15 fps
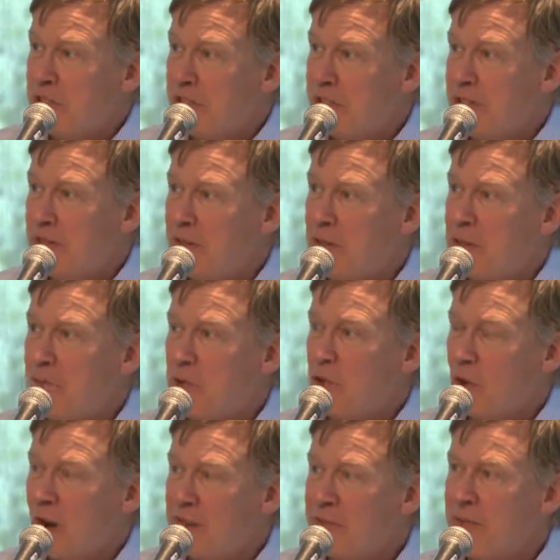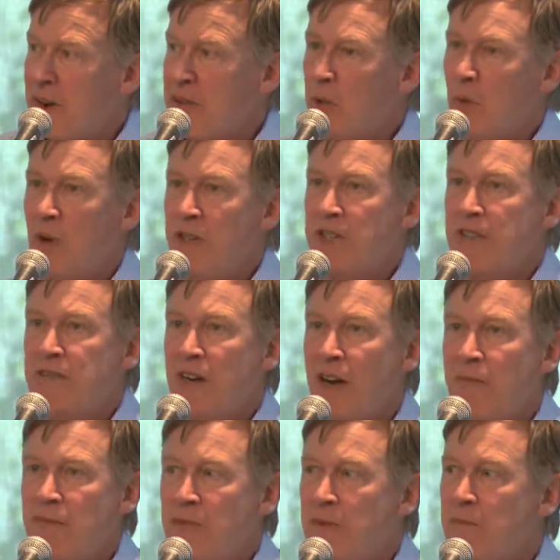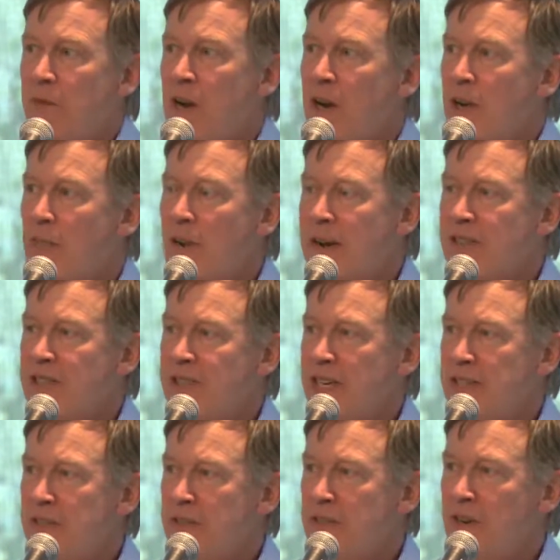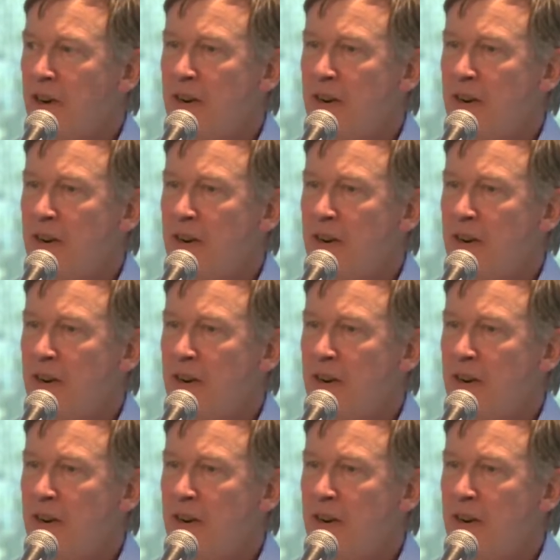in and try to find the ones that have come from private sector.